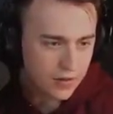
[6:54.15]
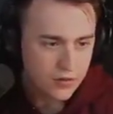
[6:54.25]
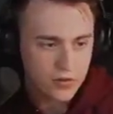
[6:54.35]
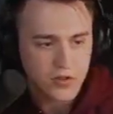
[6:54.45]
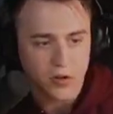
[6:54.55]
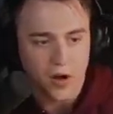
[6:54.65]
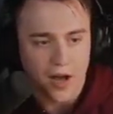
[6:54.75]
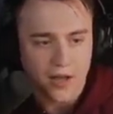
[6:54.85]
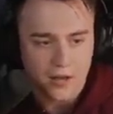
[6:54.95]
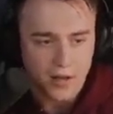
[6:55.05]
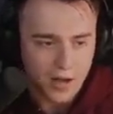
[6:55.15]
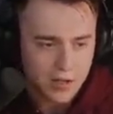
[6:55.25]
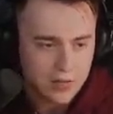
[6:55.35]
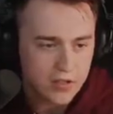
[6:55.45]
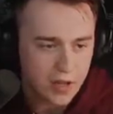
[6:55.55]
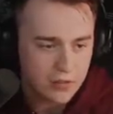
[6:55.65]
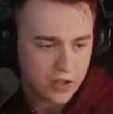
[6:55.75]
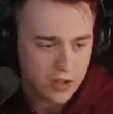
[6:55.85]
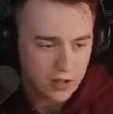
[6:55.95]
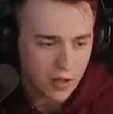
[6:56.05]
Dude, so I I used to
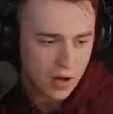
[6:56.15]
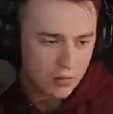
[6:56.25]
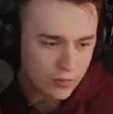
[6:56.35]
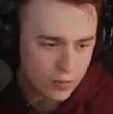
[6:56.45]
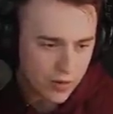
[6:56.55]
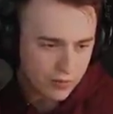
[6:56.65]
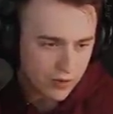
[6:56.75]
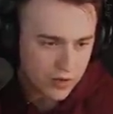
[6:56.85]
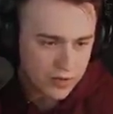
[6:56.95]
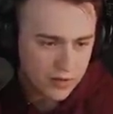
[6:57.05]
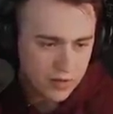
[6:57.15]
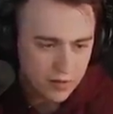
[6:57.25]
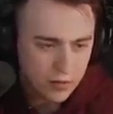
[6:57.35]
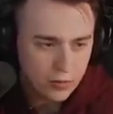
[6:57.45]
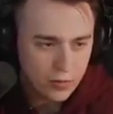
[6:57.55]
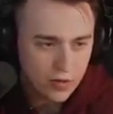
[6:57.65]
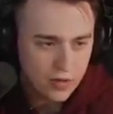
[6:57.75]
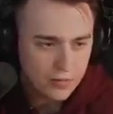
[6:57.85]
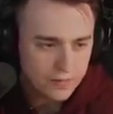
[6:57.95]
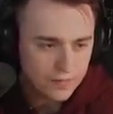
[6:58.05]
MGE a lot with one of my friends who
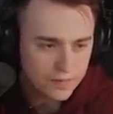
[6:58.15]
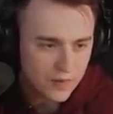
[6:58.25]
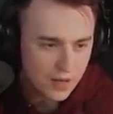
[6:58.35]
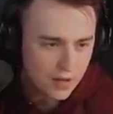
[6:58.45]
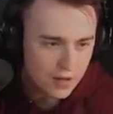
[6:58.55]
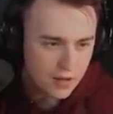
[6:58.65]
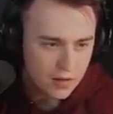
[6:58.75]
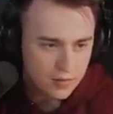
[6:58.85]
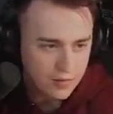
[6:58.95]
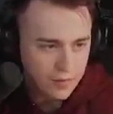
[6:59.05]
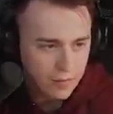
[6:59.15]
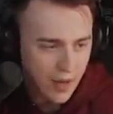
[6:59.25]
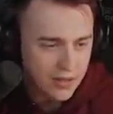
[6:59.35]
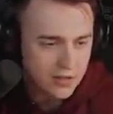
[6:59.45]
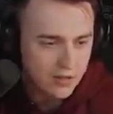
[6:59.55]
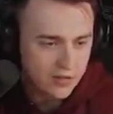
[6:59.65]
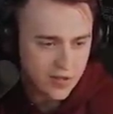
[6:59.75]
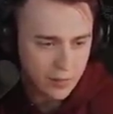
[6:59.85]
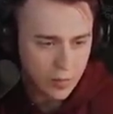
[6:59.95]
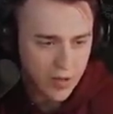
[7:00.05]
um mains
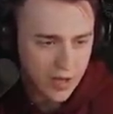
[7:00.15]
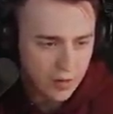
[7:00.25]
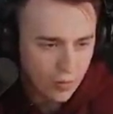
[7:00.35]
demo man